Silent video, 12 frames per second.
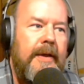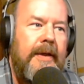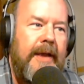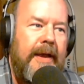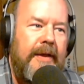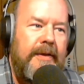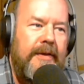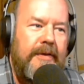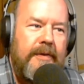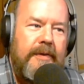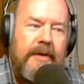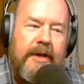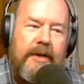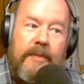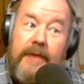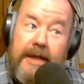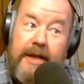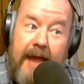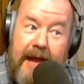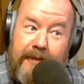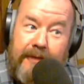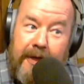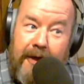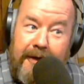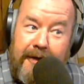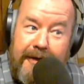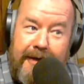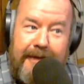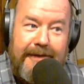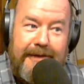and. It well, didn't last very long, did it?